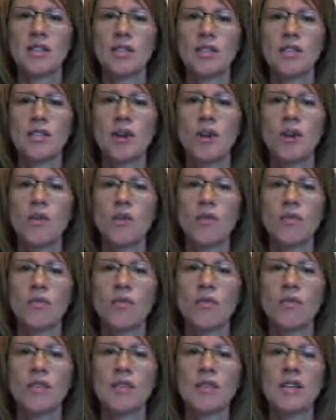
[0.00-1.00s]
So
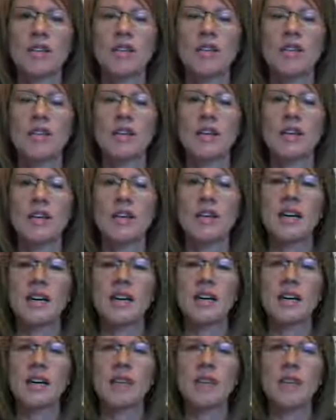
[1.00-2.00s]

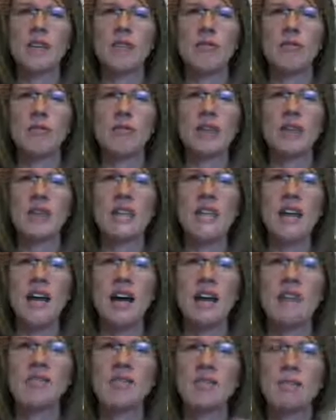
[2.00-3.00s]
you really
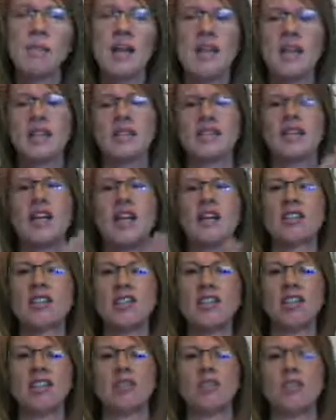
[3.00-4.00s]
have to pay
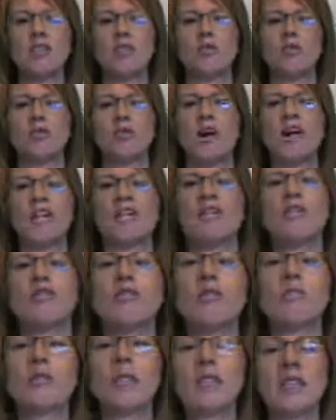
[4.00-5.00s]
attention to what
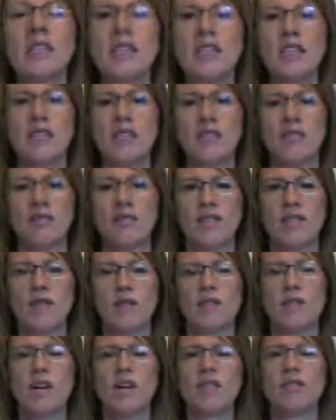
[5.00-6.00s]
you believe
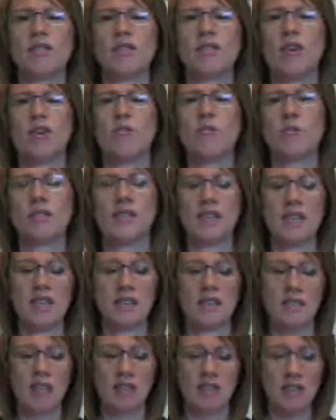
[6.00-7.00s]
and what you don't
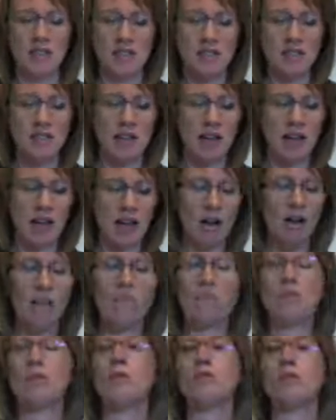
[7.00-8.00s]
believe, and this will
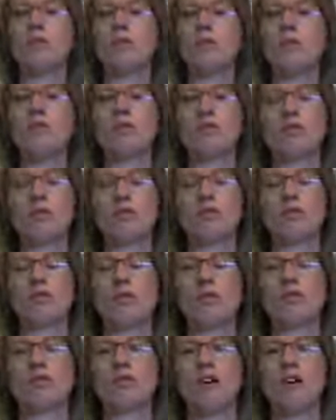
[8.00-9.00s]
help you move through
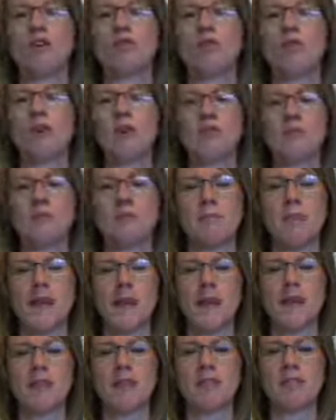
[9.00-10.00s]
those unwanted
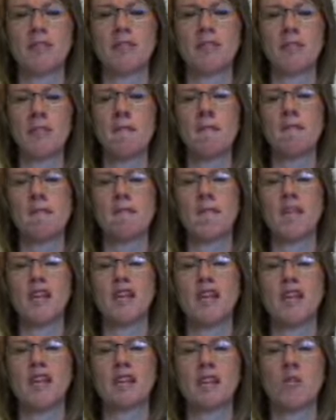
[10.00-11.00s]
patterns
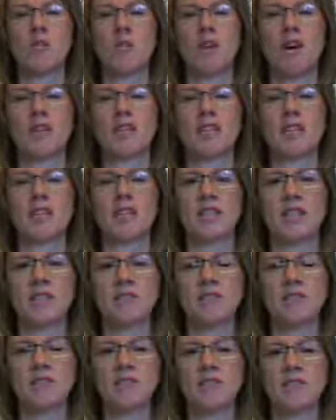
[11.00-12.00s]
into wanted
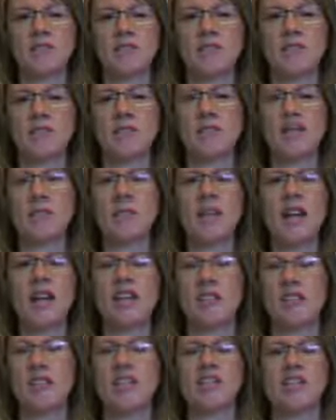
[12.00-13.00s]

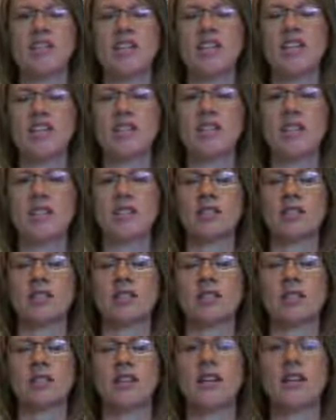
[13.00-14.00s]

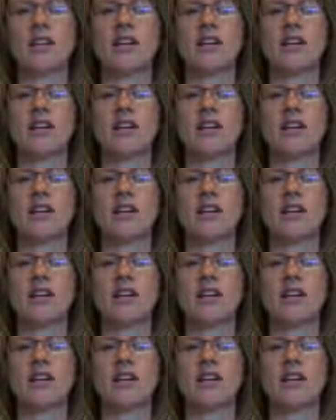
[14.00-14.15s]
manifestations.